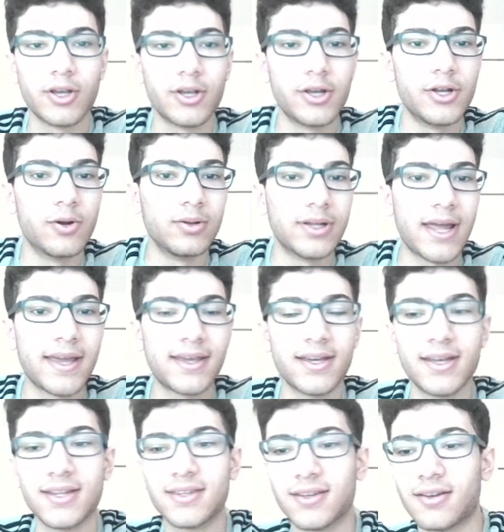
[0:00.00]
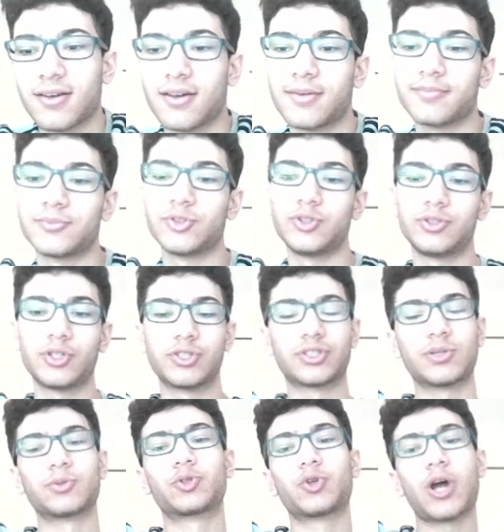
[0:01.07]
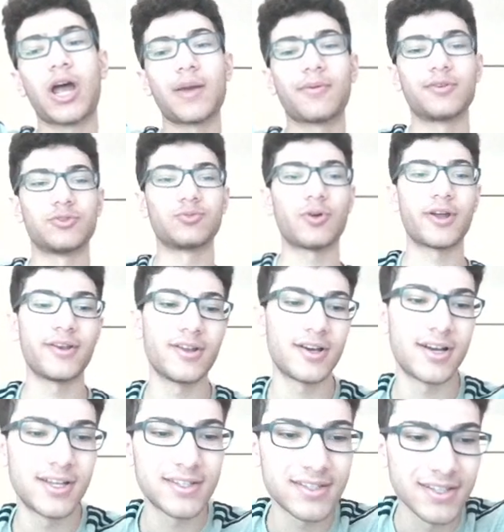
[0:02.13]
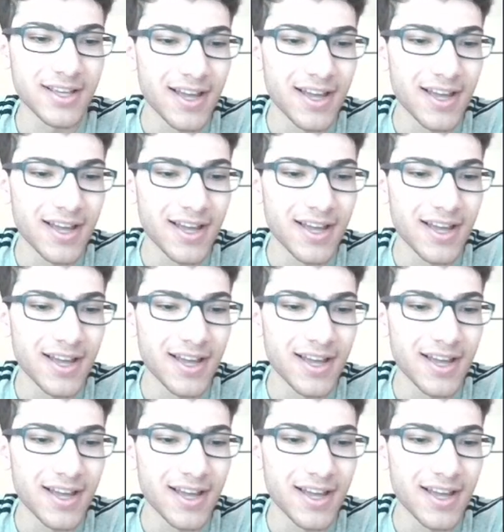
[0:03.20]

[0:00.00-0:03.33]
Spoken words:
you know, like it, subscribe, because why not?